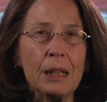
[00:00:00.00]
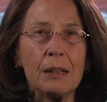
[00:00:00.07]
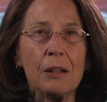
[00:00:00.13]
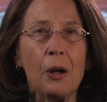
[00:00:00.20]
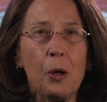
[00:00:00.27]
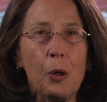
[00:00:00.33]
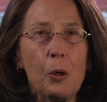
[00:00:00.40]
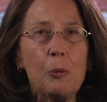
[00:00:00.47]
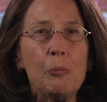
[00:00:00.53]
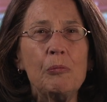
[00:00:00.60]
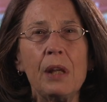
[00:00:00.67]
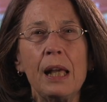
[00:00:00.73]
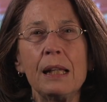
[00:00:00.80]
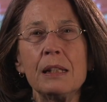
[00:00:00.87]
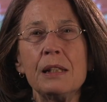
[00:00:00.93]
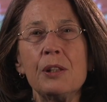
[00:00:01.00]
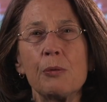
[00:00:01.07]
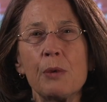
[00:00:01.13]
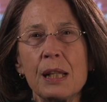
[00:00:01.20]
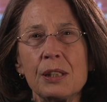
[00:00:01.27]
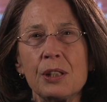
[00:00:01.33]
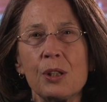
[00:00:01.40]
at home and in the
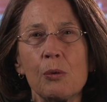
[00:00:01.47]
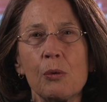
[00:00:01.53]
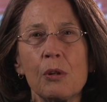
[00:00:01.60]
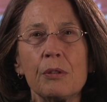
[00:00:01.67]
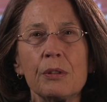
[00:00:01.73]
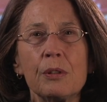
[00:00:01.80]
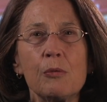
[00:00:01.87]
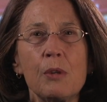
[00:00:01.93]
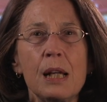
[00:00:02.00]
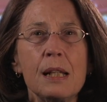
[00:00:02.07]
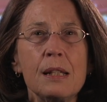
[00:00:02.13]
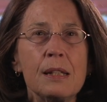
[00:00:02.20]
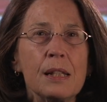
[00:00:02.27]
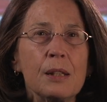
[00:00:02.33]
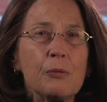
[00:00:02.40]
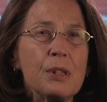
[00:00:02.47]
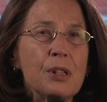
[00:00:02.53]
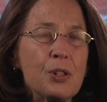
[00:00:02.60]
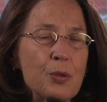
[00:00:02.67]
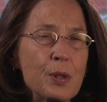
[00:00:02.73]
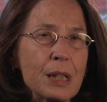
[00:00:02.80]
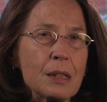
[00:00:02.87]
rest of the world in ways that
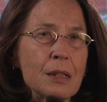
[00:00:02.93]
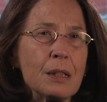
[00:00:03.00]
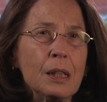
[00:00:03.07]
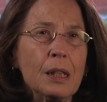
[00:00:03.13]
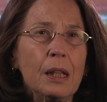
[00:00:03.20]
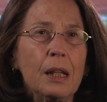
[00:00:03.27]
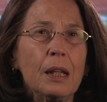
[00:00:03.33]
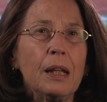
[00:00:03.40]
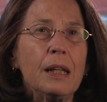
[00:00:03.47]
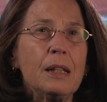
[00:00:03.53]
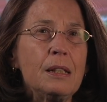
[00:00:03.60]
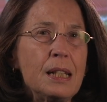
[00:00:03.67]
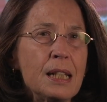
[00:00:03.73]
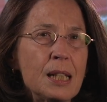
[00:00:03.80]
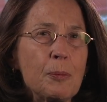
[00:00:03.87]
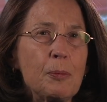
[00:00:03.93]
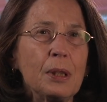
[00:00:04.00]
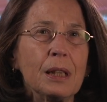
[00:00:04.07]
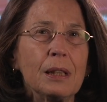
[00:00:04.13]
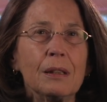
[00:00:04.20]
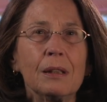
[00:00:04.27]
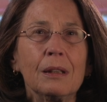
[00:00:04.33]
restrict and
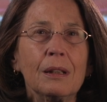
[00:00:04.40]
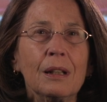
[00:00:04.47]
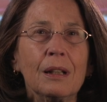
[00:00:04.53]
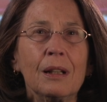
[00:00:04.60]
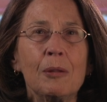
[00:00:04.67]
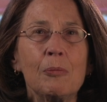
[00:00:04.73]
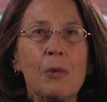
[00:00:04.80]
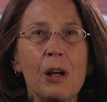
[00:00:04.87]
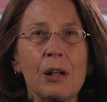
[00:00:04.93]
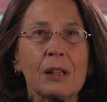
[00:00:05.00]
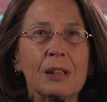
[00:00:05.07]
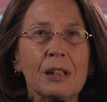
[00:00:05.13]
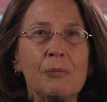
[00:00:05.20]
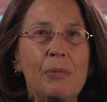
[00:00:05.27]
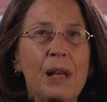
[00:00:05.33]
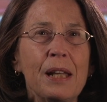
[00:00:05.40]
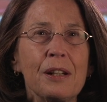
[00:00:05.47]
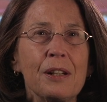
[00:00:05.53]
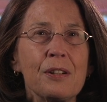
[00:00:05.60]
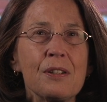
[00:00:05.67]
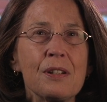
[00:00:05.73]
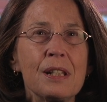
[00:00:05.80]
discipline market
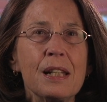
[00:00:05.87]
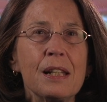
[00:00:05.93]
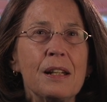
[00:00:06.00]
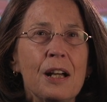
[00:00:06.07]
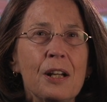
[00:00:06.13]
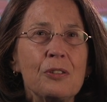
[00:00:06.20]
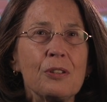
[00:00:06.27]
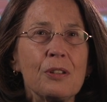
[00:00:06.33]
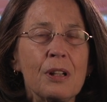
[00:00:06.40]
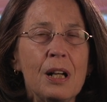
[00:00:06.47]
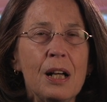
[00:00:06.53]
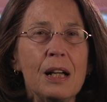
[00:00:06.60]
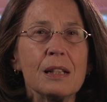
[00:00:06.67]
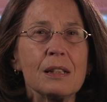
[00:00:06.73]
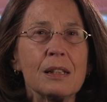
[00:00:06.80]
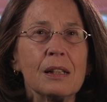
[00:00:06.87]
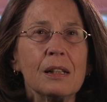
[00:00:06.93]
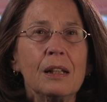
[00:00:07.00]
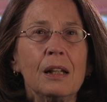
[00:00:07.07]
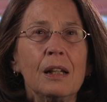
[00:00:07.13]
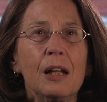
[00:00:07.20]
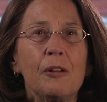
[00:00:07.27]
competitors that undercut
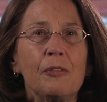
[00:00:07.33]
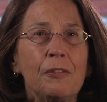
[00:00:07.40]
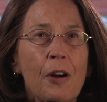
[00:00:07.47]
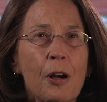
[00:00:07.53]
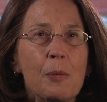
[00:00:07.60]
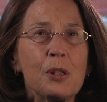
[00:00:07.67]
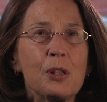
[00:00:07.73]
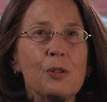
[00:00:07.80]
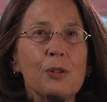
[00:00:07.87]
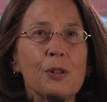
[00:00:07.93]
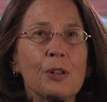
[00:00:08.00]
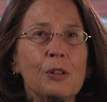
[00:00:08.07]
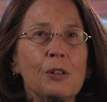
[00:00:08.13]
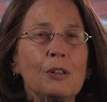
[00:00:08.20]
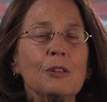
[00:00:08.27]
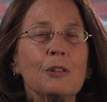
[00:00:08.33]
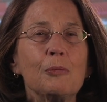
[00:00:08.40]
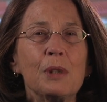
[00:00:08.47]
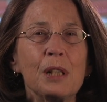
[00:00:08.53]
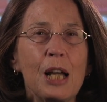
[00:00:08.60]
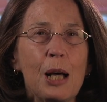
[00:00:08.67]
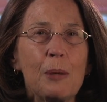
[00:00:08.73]
pharmaceutical
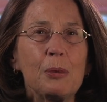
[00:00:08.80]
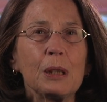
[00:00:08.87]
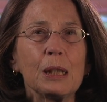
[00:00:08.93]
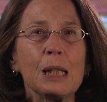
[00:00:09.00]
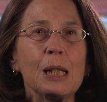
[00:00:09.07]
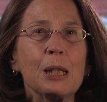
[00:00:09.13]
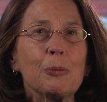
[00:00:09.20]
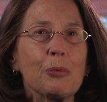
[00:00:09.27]
monopoly